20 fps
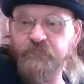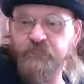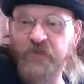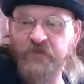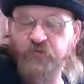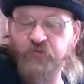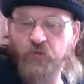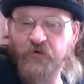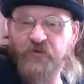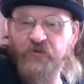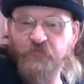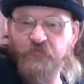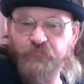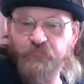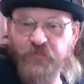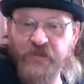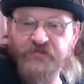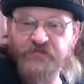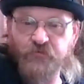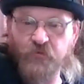That's one of
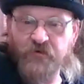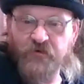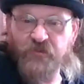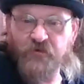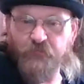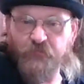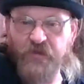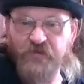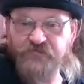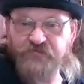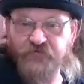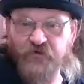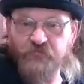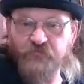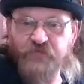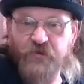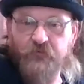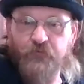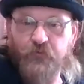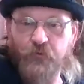the best
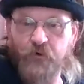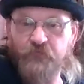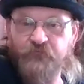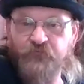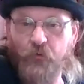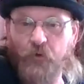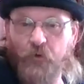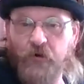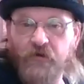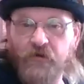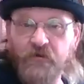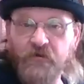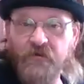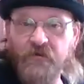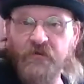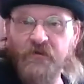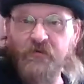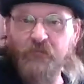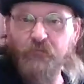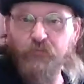terms I've heard for
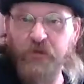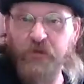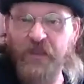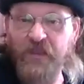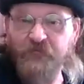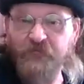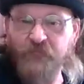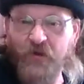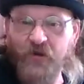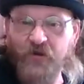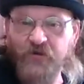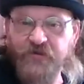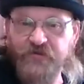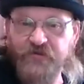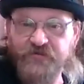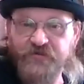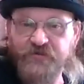black market